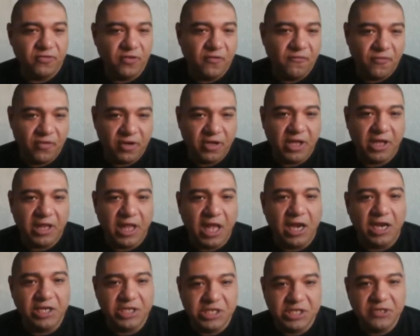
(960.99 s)
free software
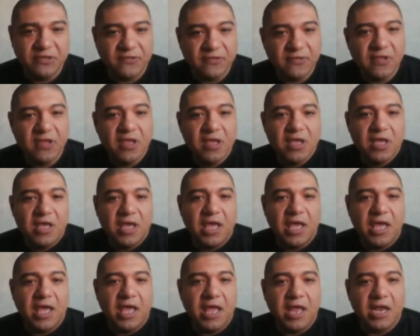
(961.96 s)
technologies.
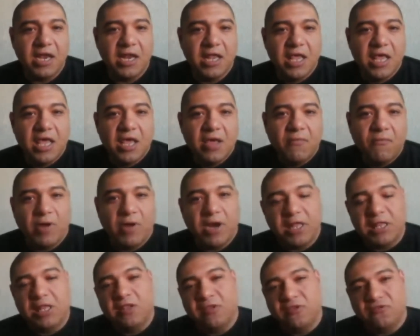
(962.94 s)
And
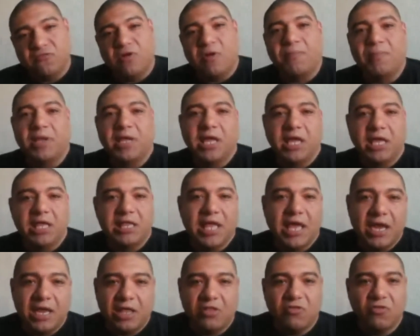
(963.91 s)
what I did is replicate
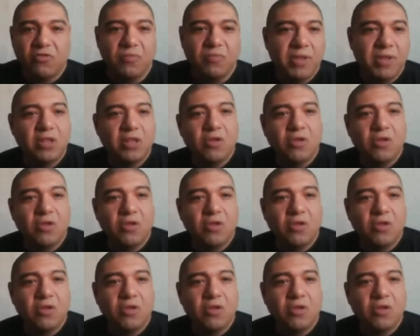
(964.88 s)
that into the